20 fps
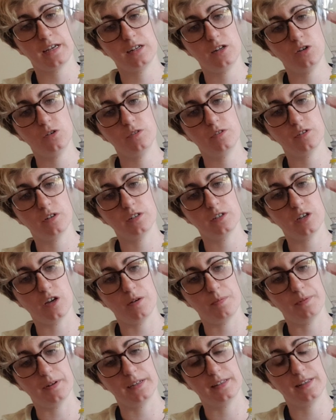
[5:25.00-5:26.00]
close it on
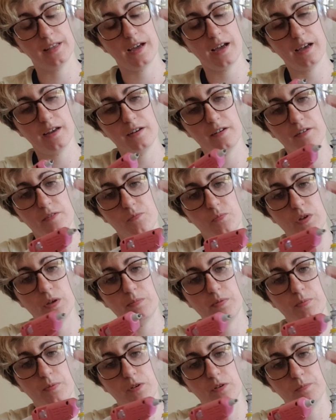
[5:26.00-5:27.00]
top like that,
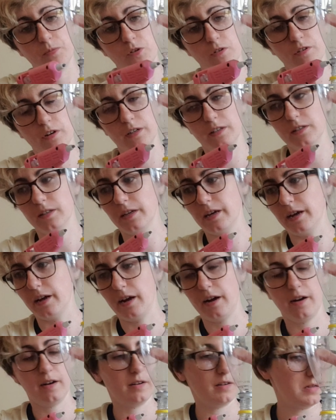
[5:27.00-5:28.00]
maybe put more around
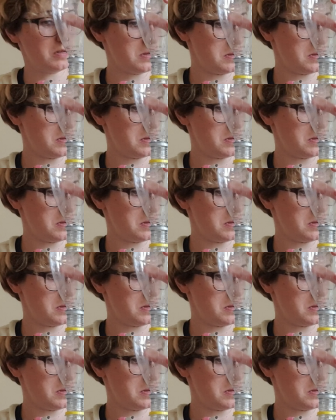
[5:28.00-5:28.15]
there,